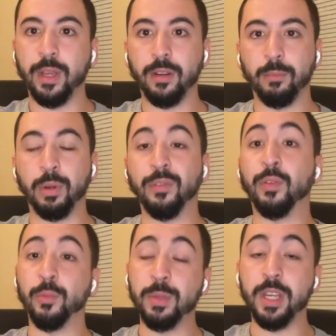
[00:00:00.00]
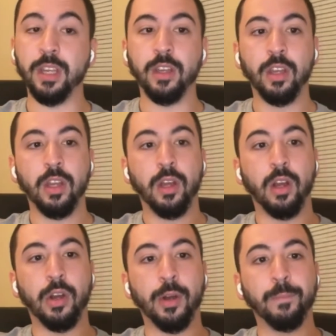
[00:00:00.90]
fan, but for me,
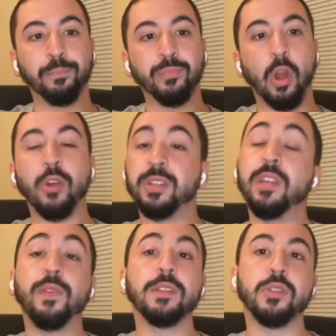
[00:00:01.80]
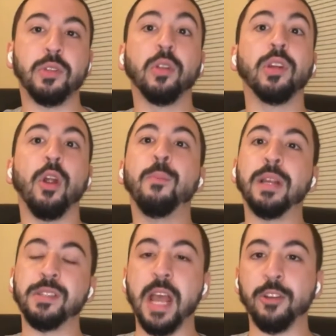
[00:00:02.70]
our defense is clearly our
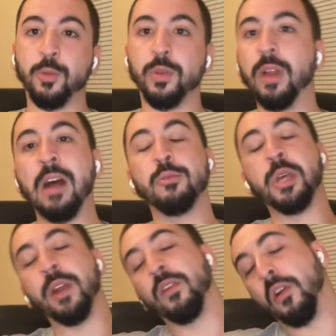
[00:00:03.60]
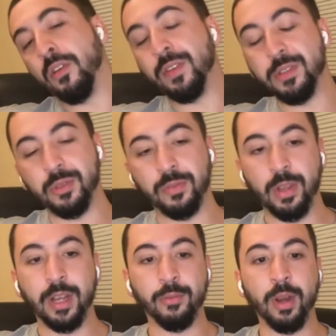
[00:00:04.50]
best attribute outside of our offensive
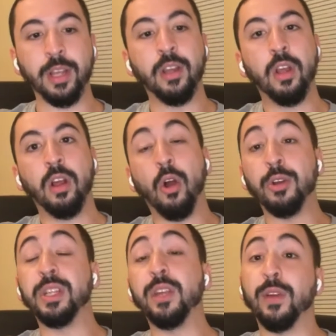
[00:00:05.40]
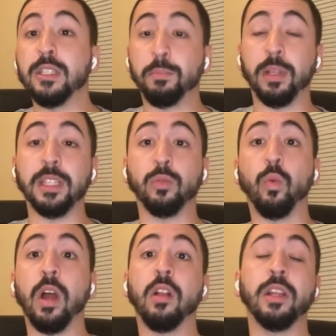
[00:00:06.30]
line, right? Our defense plays
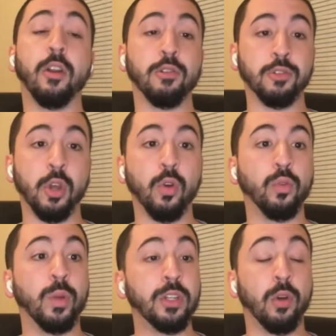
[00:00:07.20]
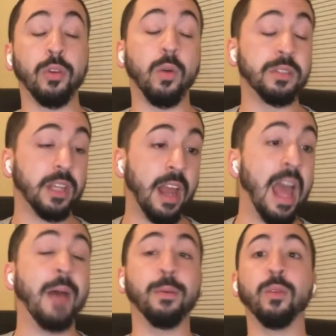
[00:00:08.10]
well in our zone. We don't know what's going to
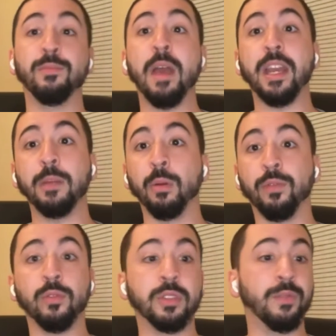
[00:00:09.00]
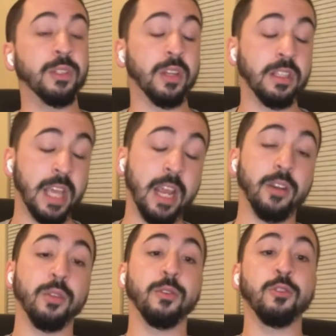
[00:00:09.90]
happen with Matt Eberflus, if he's going to
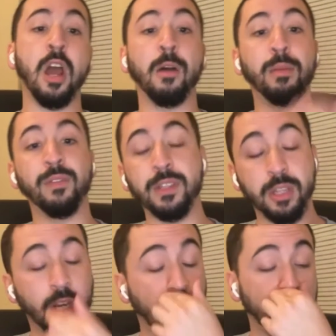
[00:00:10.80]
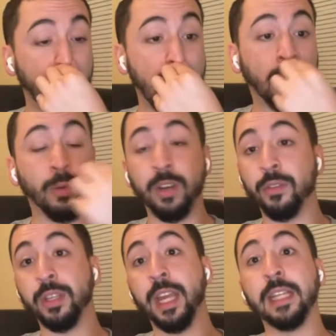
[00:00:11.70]
take another job, if he's going to come back,
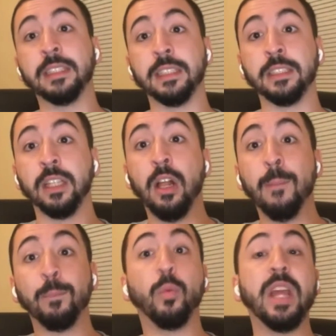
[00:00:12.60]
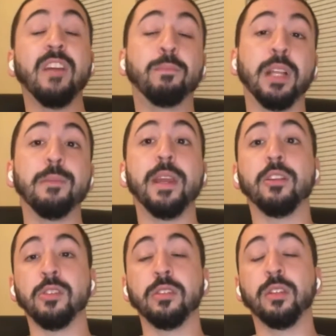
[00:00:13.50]
whatever the case is. But we have
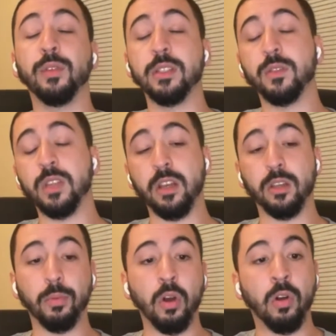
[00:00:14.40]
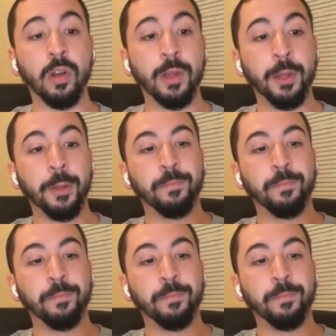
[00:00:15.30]
playmakers on the defensive side of the ball.